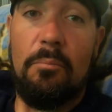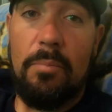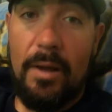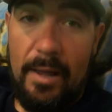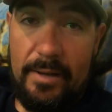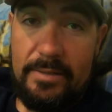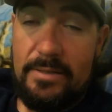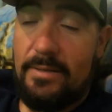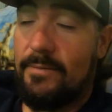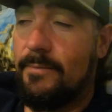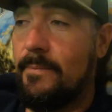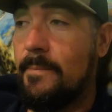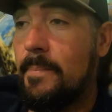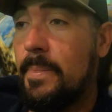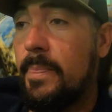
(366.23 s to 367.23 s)
But
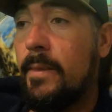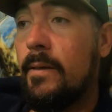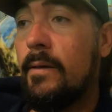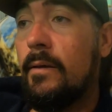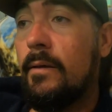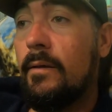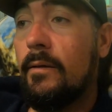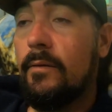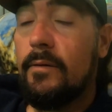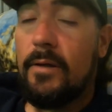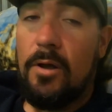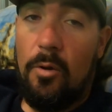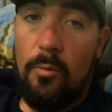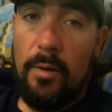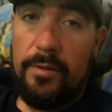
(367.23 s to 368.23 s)
the
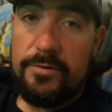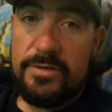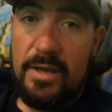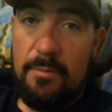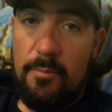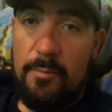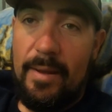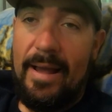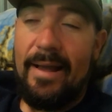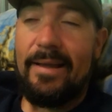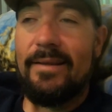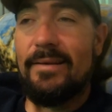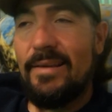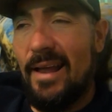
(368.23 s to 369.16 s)
cold weather's coming back.